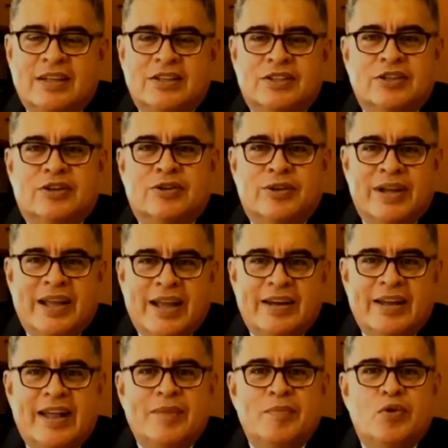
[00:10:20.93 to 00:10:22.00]
to create
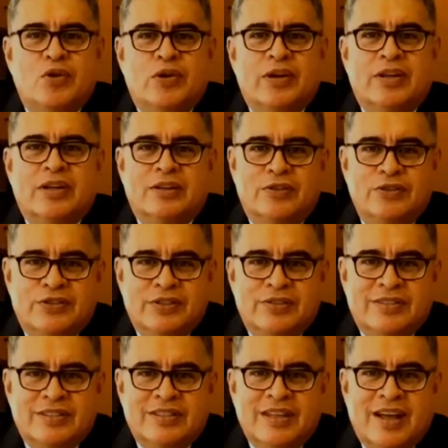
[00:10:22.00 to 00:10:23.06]
a more inclusive
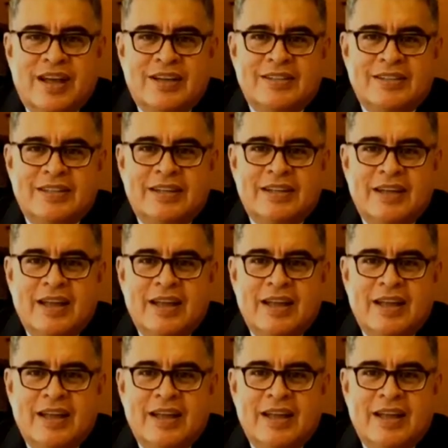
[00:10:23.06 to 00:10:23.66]
society